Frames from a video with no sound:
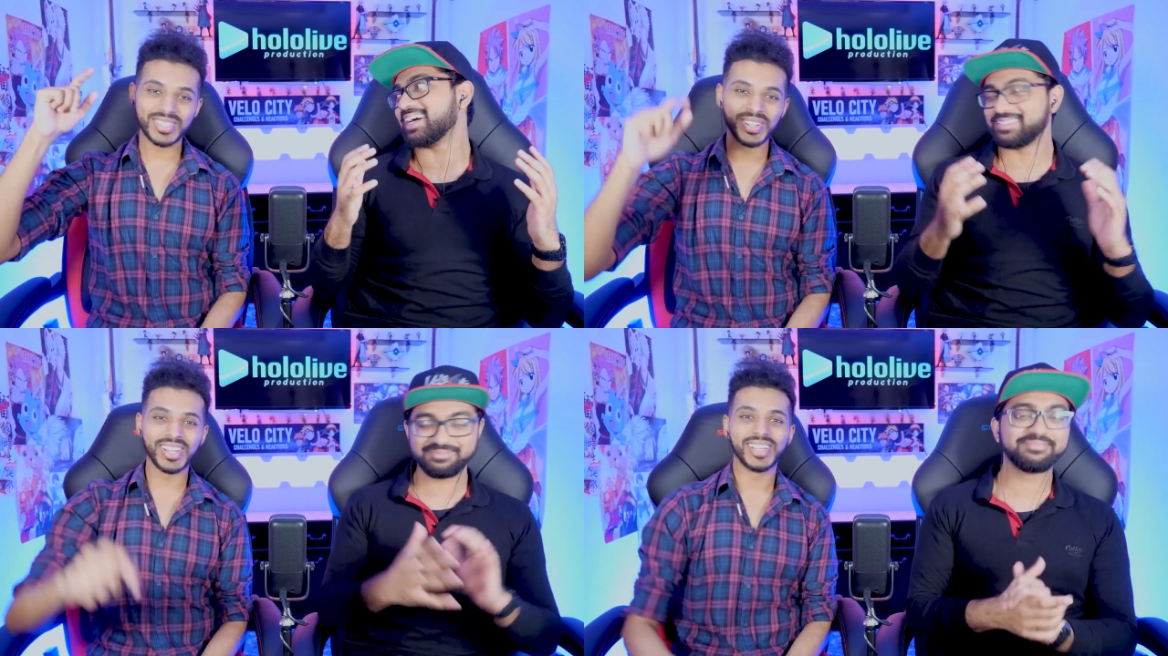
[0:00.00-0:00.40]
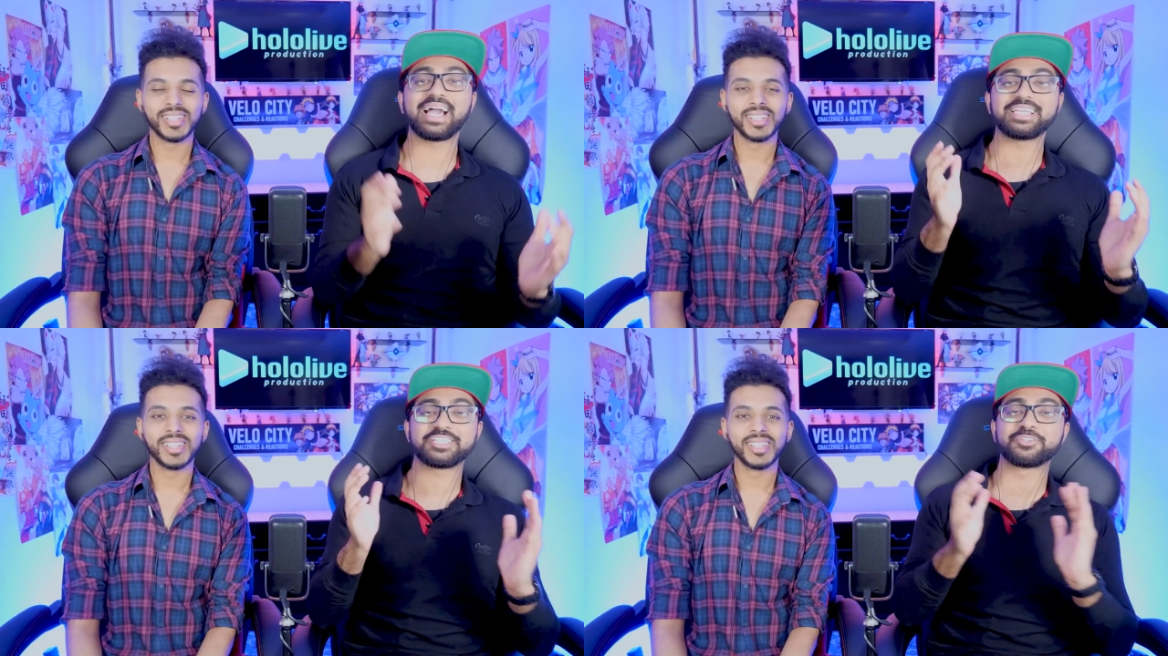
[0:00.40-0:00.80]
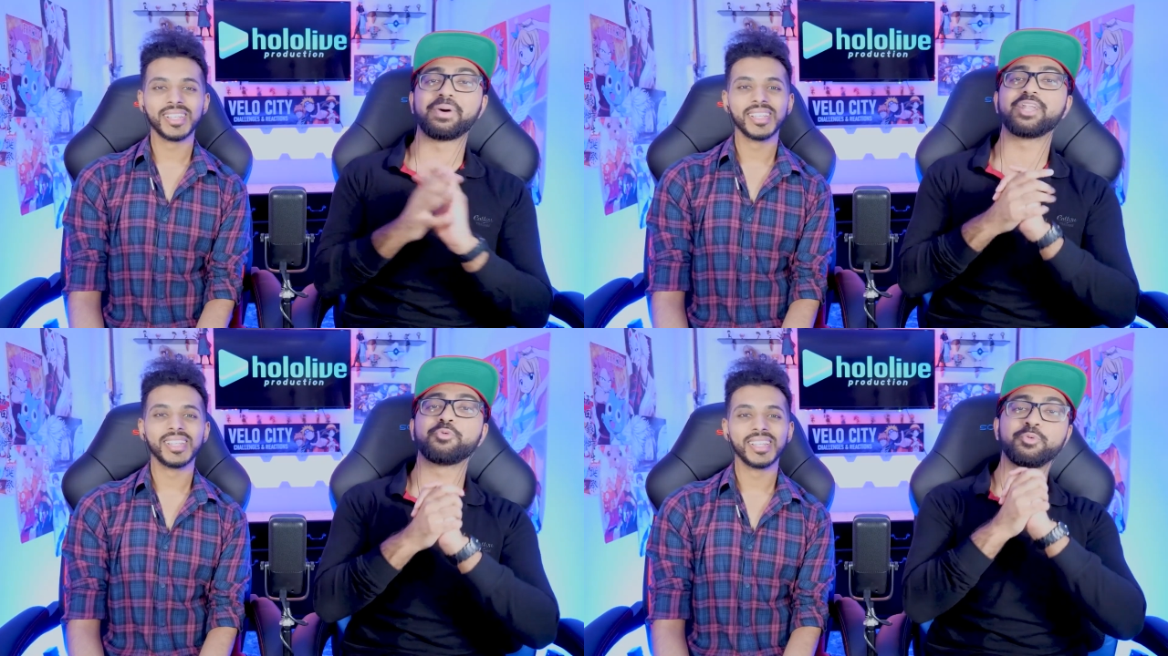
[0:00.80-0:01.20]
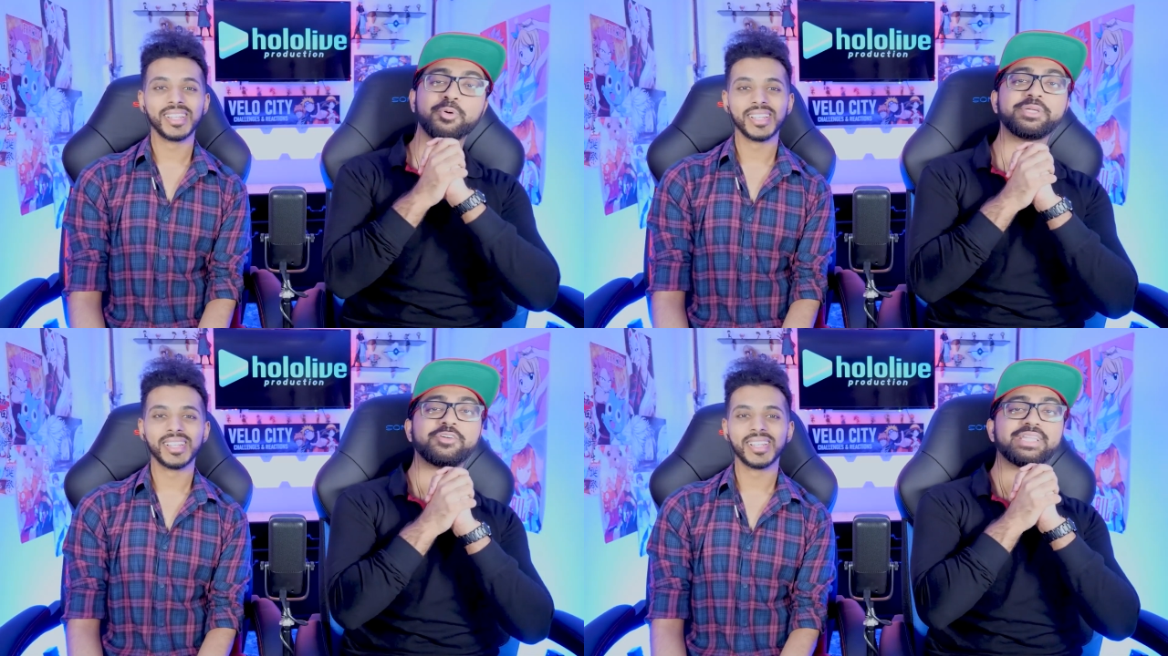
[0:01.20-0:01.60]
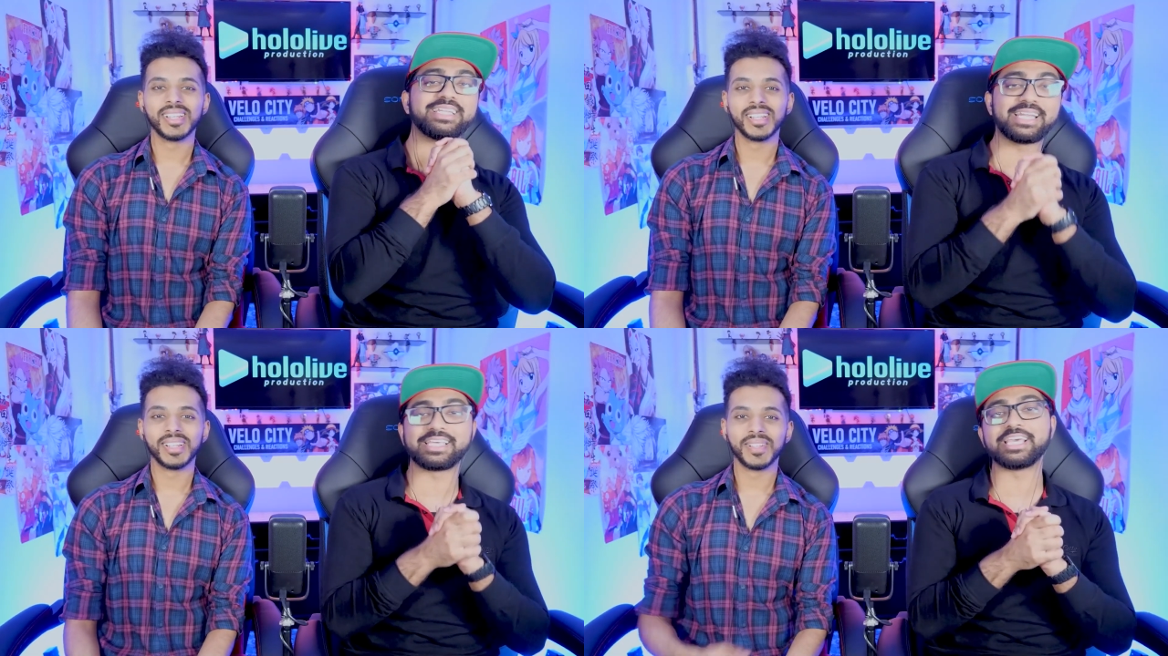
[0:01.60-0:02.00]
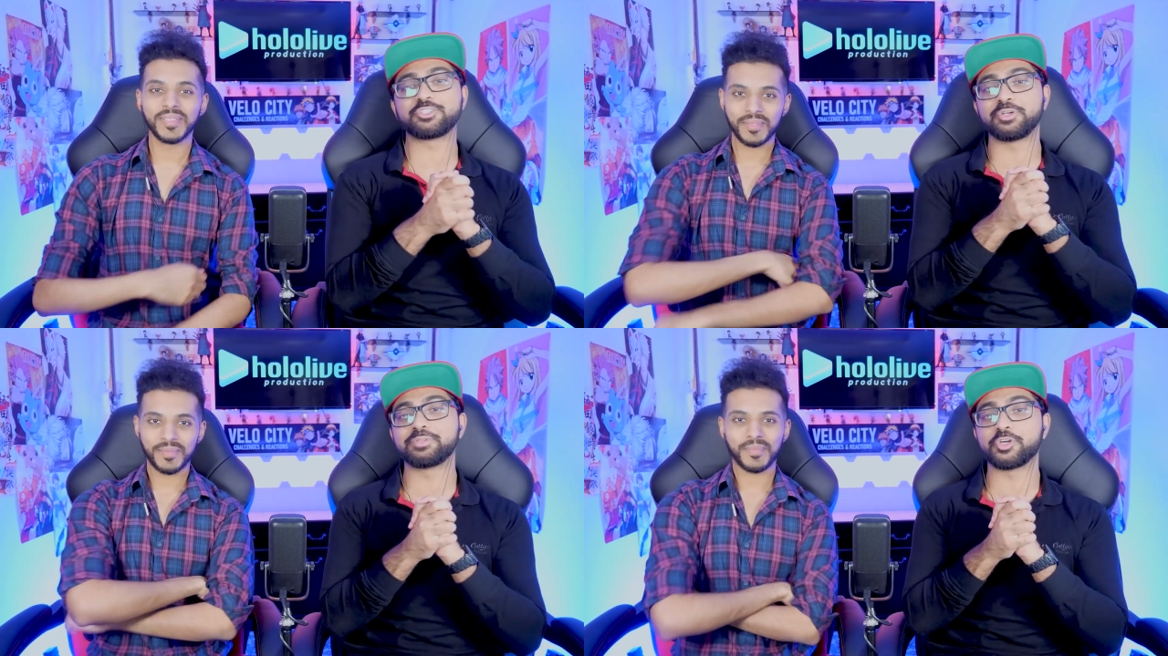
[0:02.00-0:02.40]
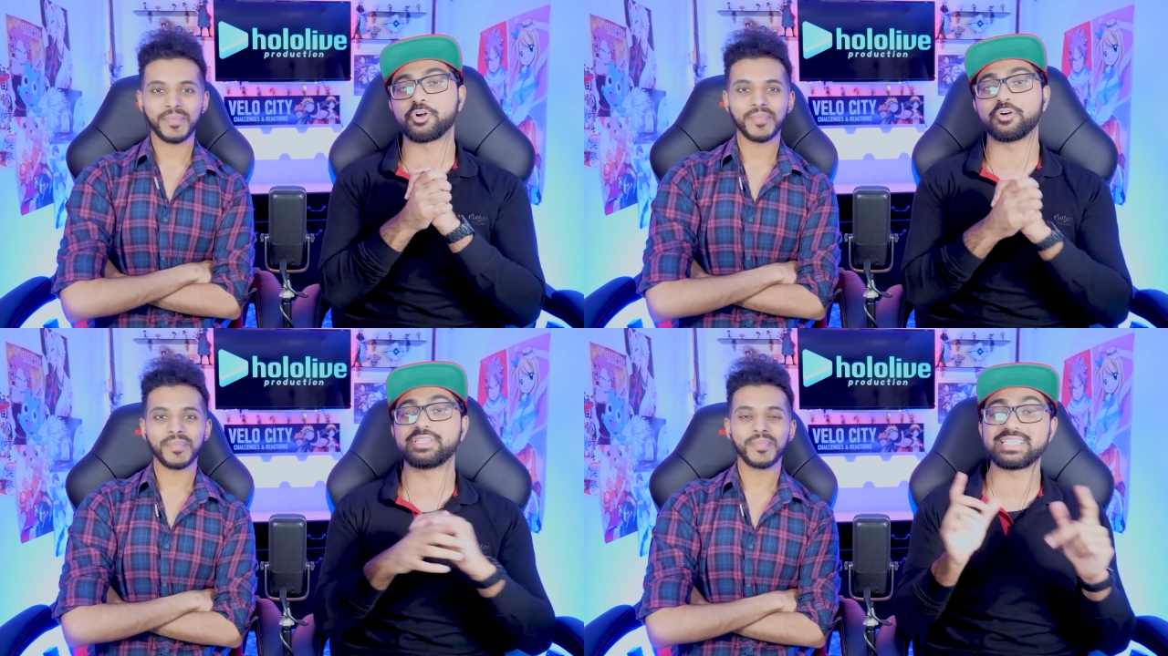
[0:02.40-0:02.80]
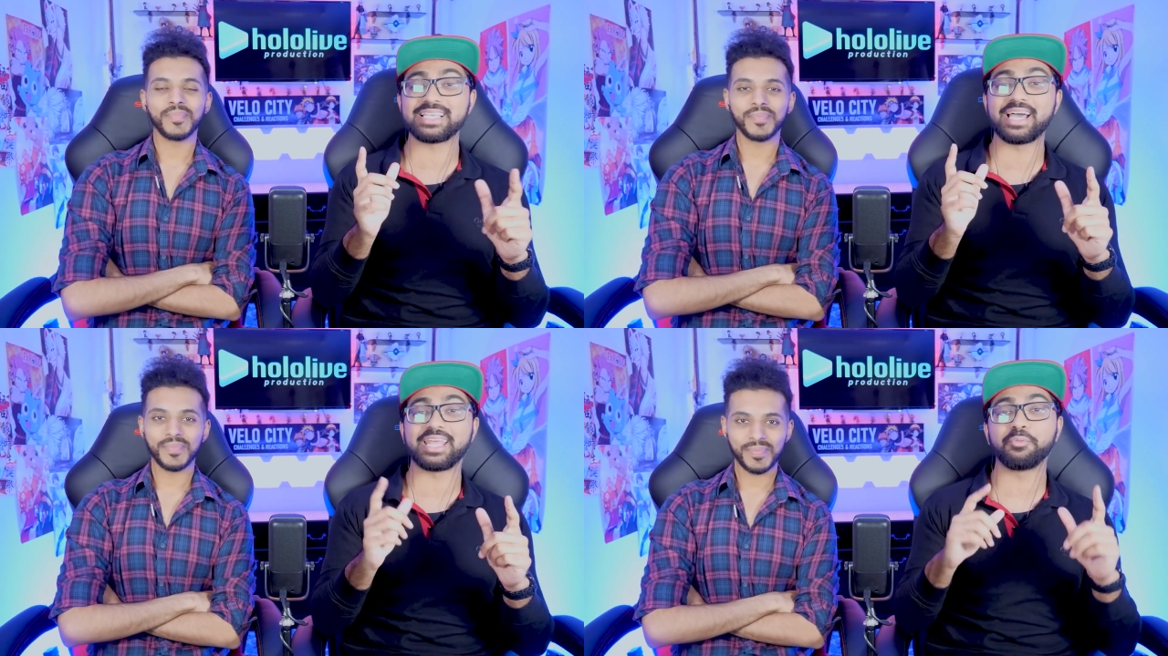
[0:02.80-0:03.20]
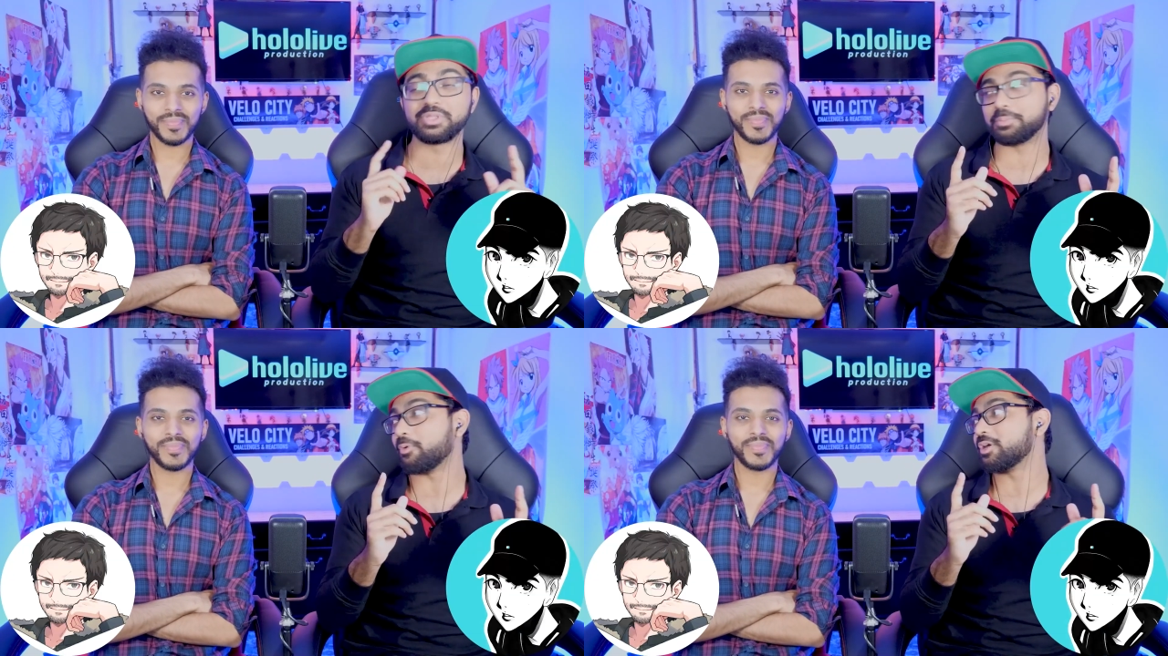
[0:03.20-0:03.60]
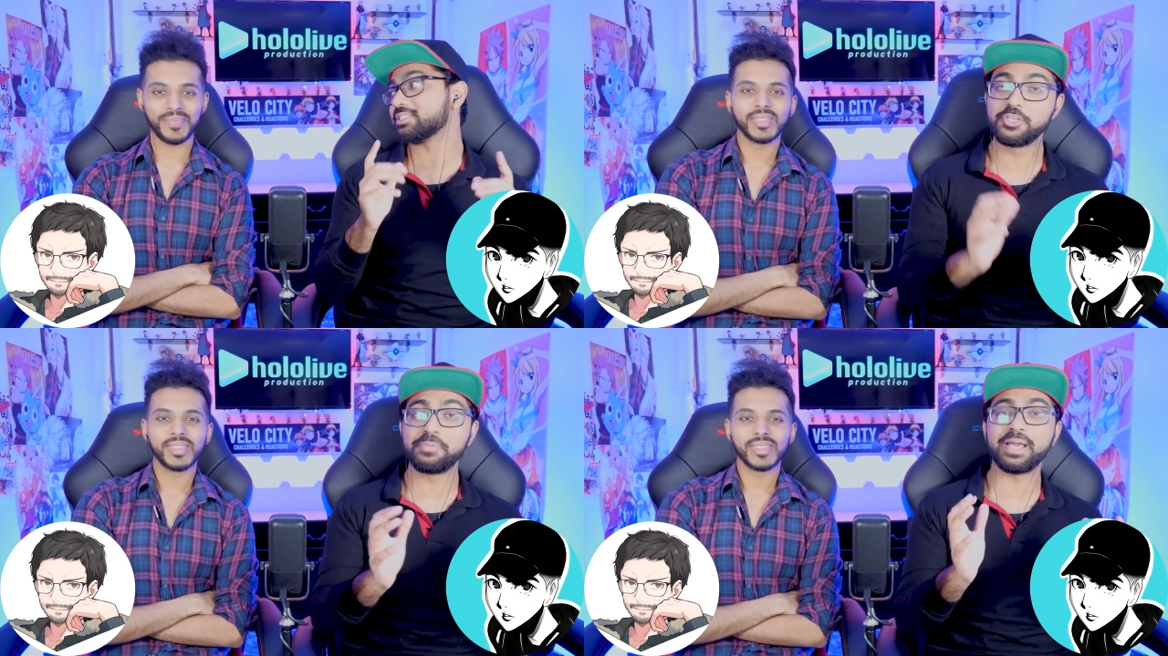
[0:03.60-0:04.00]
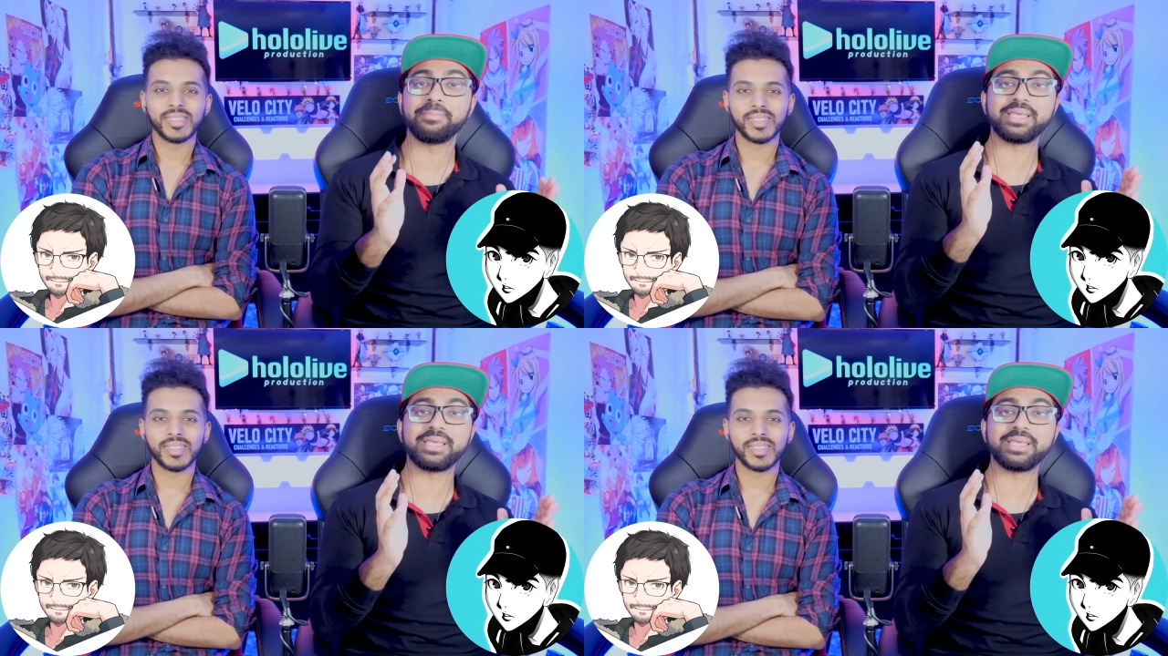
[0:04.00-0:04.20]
Speaker 1: Let's do it. Guys, just a reminder, we will be doing that dedicated stream to Coco this Saturday with the boys, 2 p.m.